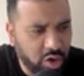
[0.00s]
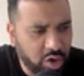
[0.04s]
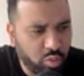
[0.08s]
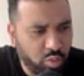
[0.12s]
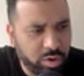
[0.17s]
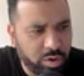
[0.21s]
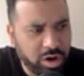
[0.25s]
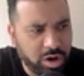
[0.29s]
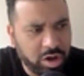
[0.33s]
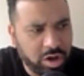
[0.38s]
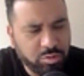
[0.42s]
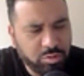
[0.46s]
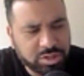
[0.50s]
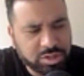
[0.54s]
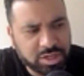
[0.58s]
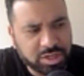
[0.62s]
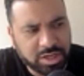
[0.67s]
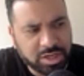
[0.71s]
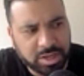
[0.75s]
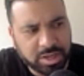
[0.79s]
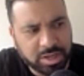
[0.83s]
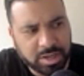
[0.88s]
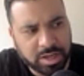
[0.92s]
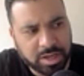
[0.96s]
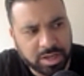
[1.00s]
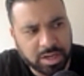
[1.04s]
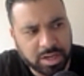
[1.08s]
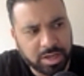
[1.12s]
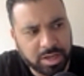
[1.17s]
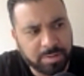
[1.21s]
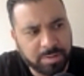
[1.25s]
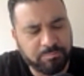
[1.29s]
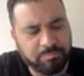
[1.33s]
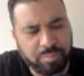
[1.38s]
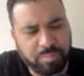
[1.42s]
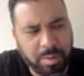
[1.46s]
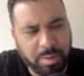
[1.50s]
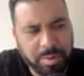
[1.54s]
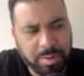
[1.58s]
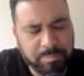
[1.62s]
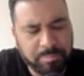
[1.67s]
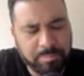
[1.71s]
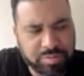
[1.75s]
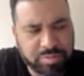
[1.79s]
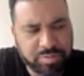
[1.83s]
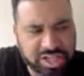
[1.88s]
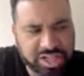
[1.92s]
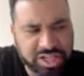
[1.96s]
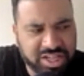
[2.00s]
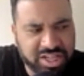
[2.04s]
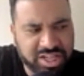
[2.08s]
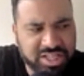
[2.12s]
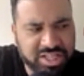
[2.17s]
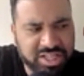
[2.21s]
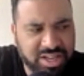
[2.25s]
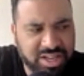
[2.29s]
when I was probably 16,